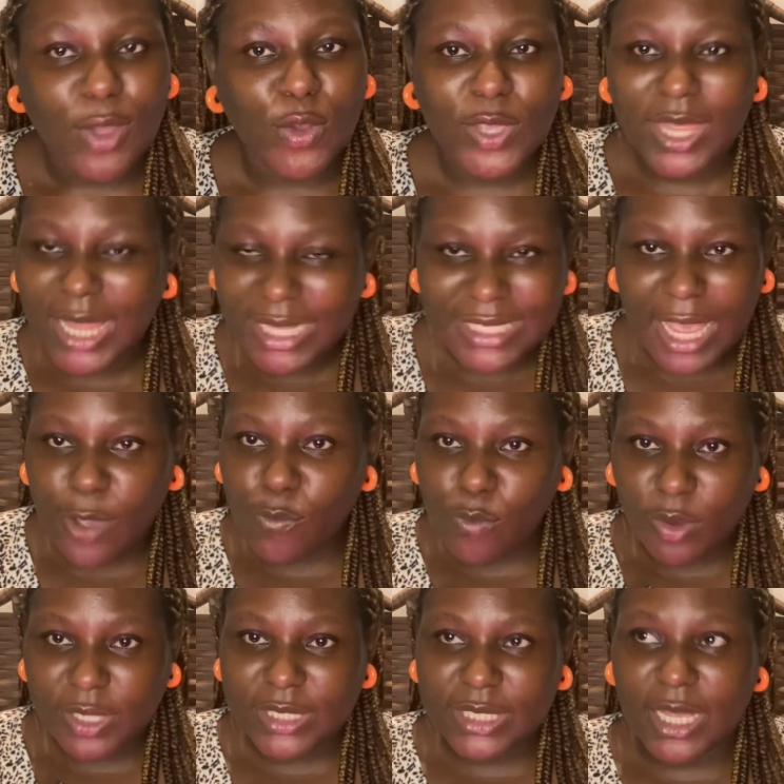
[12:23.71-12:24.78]
Okay, that's how it
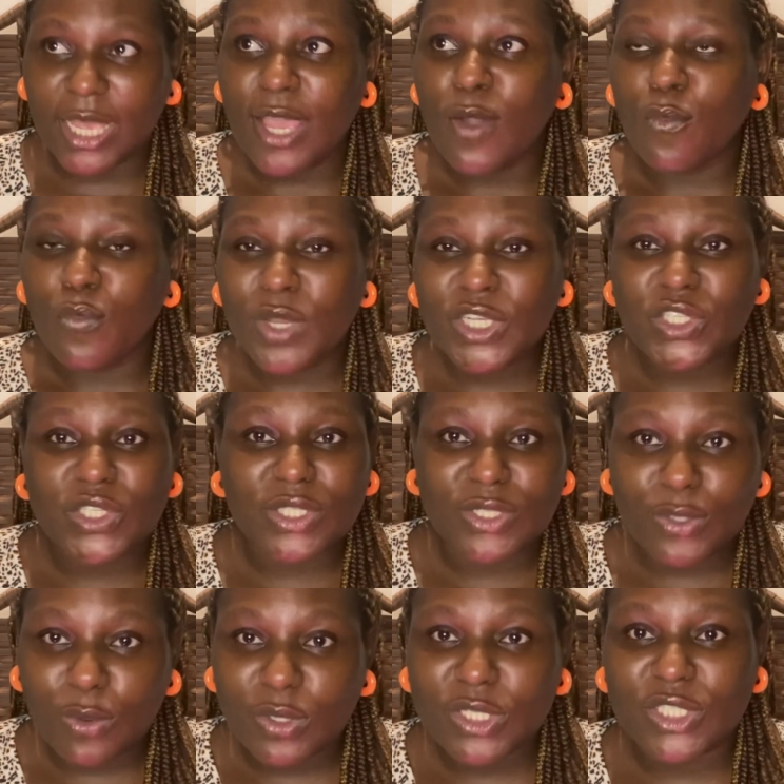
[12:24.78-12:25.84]
works here. When she's
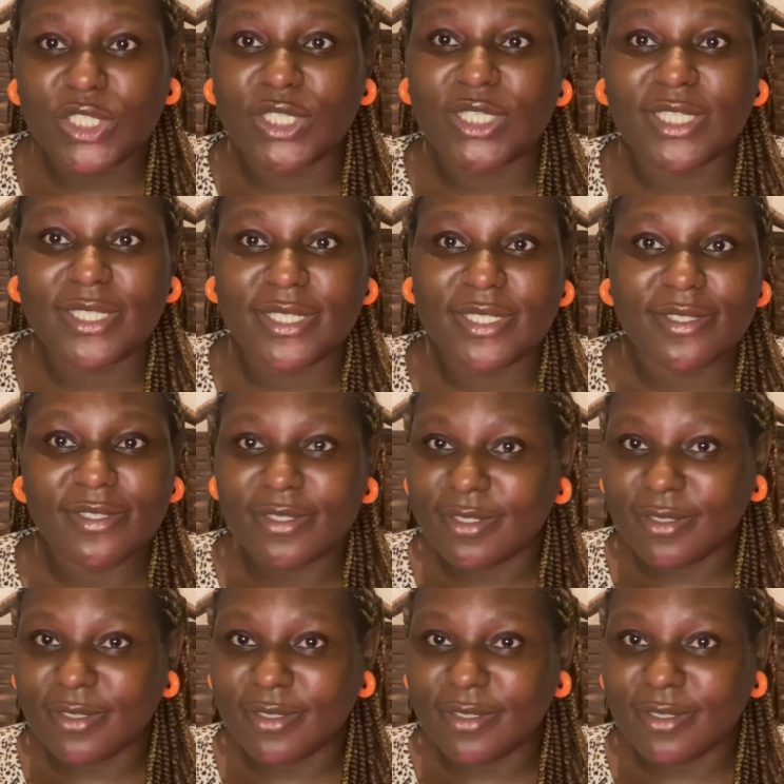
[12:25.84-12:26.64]
done, she's